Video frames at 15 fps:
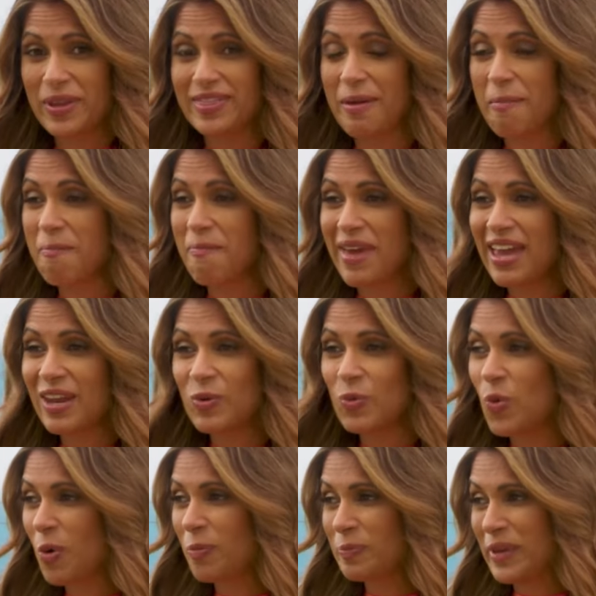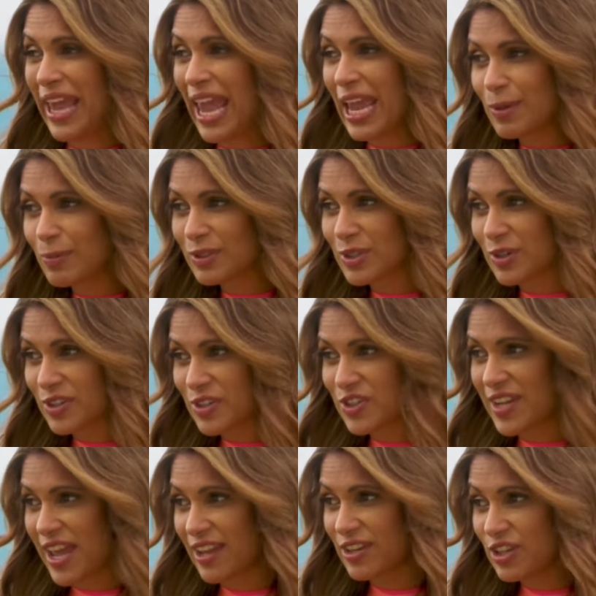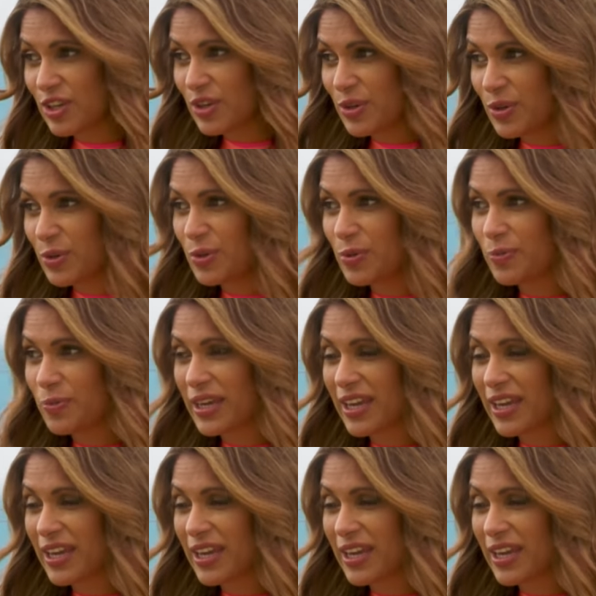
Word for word: but the men won't be able to understand you